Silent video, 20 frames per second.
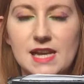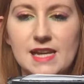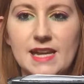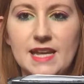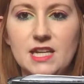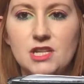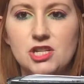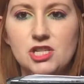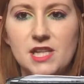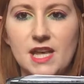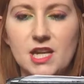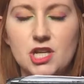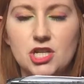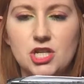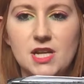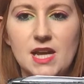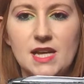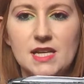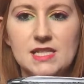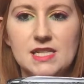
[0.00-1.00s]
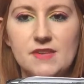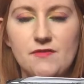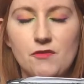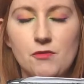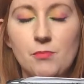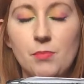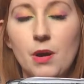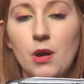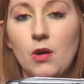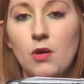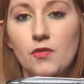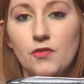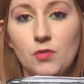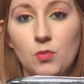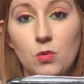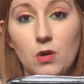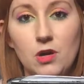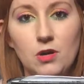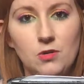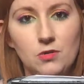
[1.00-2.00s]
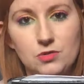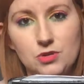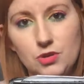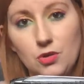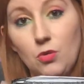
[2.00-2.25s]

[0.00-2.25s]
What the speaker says: and each section had a different part of the world,